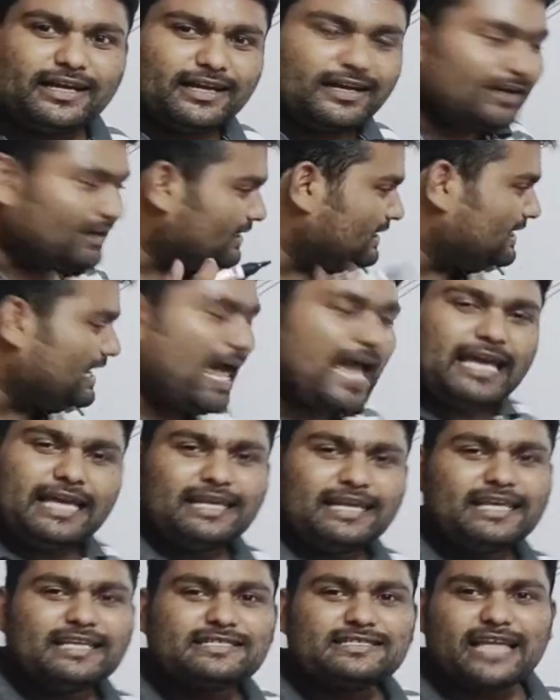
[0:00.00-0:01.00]
Line
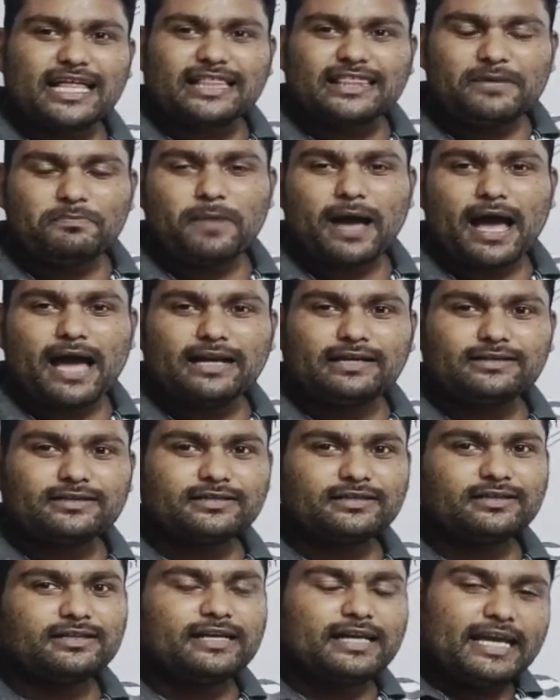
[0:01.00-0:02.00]
is nothing but
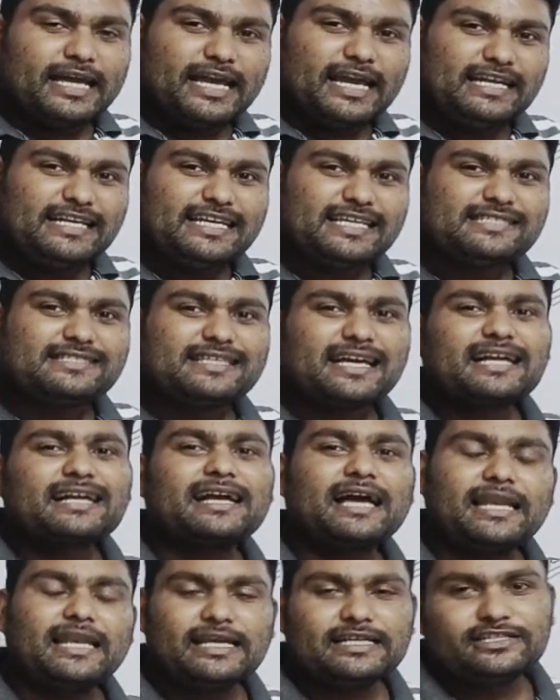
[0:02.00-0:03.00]
it is the
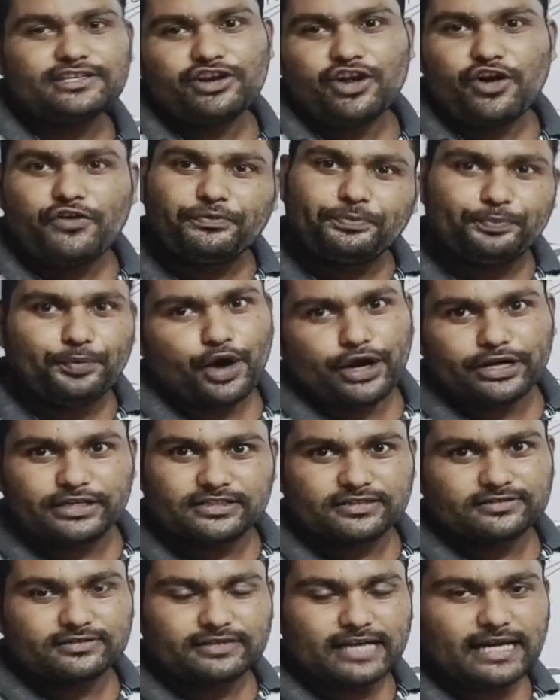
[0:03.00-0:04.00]
collection of points,
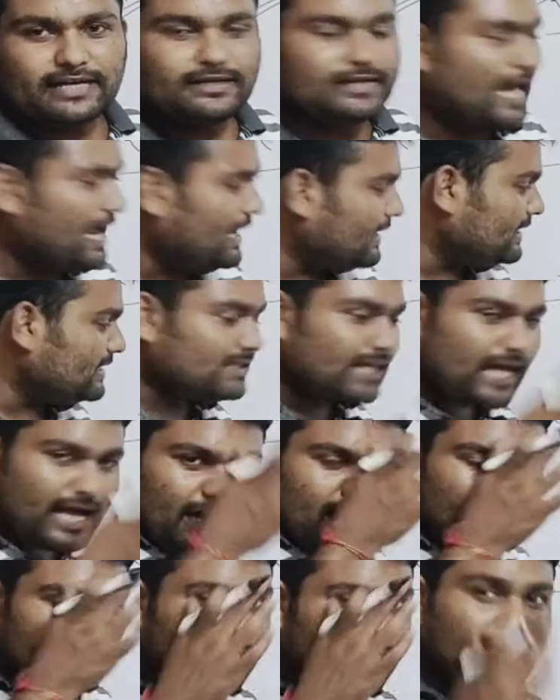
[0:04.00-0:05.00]
right? Line is the
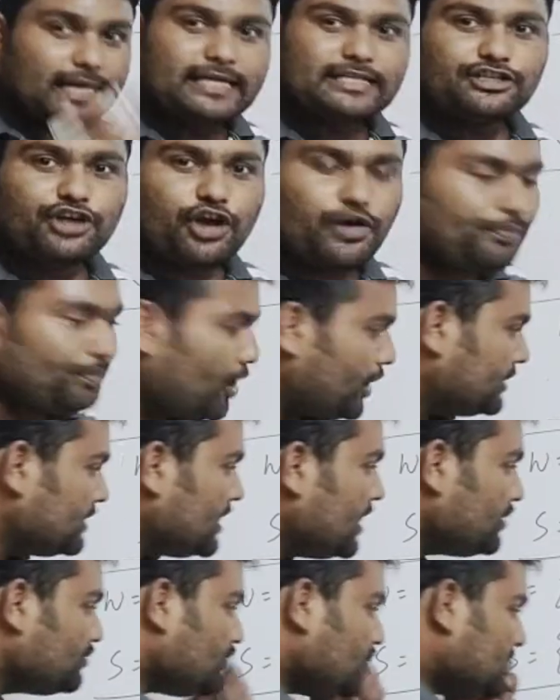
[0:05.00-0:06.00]
collection of points.
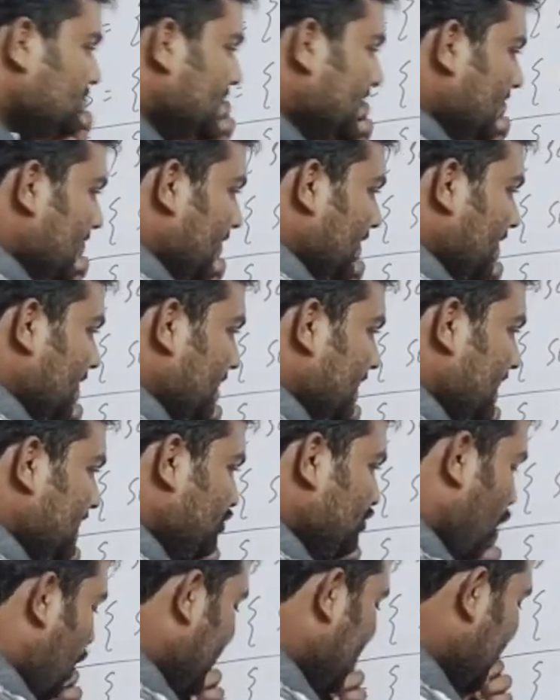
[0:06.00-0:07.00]
So see here, he is
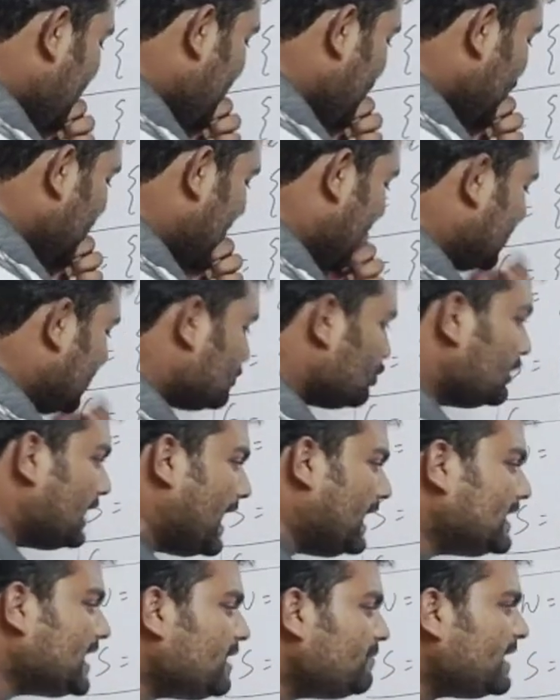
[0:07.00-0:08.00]
talking about line. So line
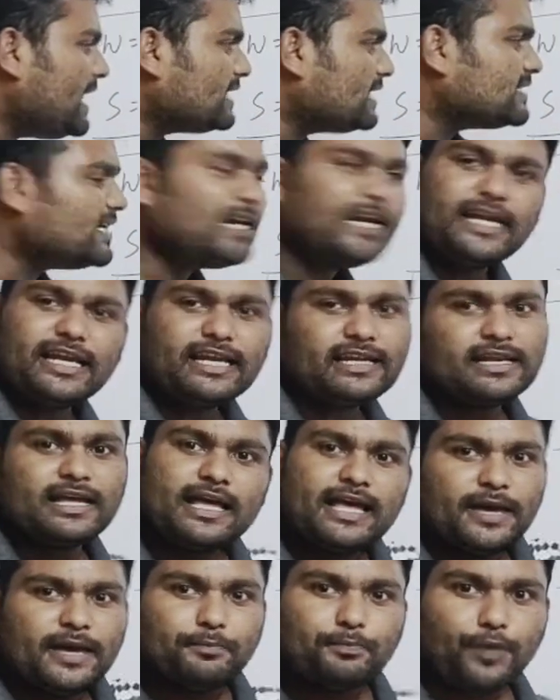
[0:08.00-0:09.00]
can be extended in
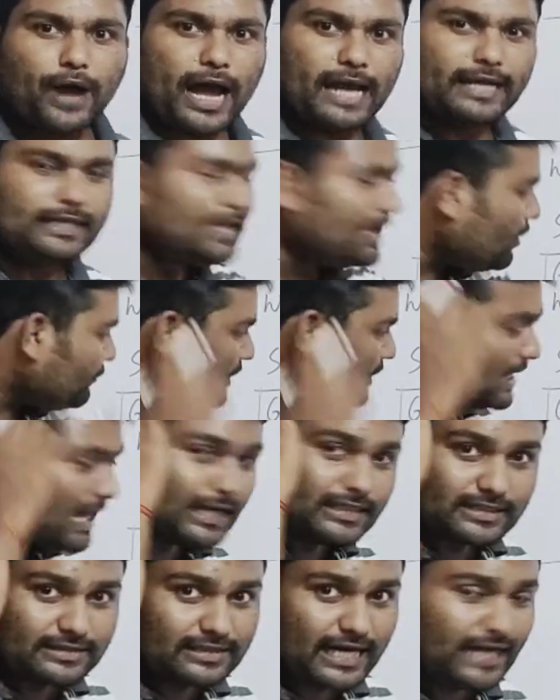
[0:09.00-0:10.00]
either of the
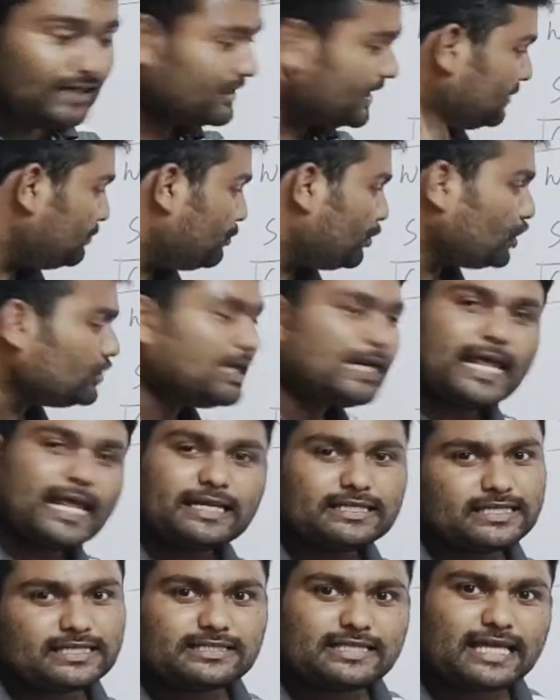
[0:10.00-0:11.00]
directions, right? In both the
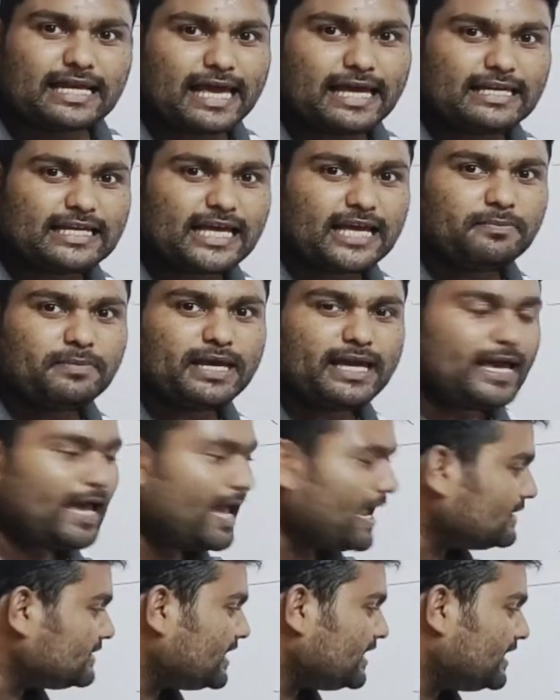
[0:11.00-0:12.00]
directions the line can be
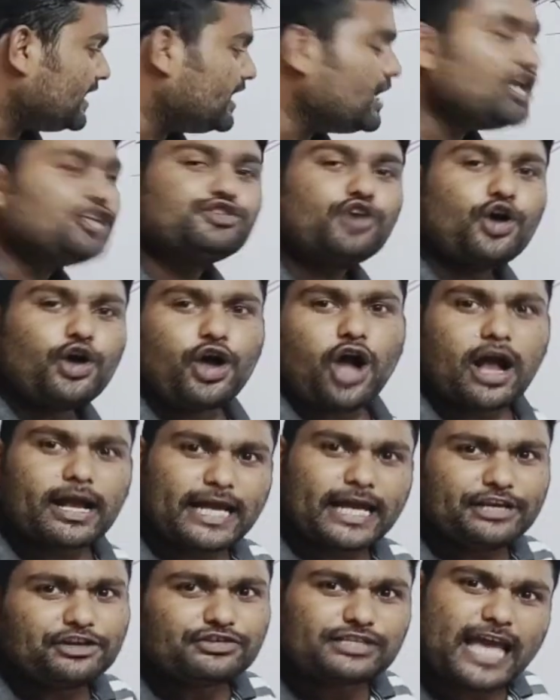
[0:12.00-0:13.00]
extended. So can
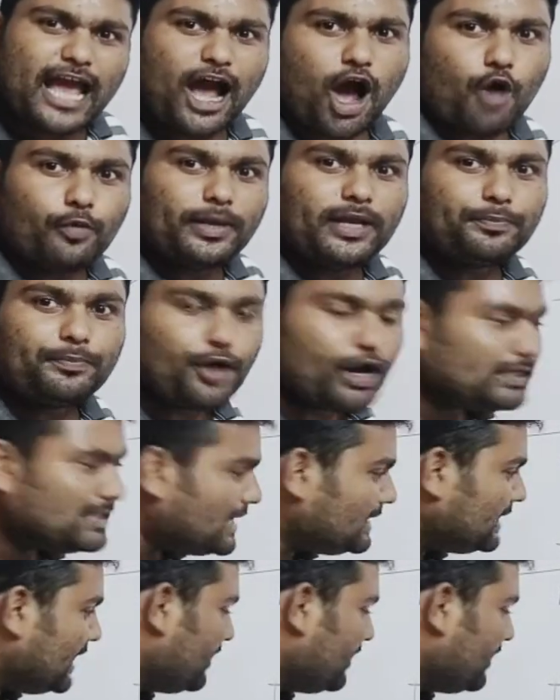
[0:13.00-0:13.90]
you say how many points are there?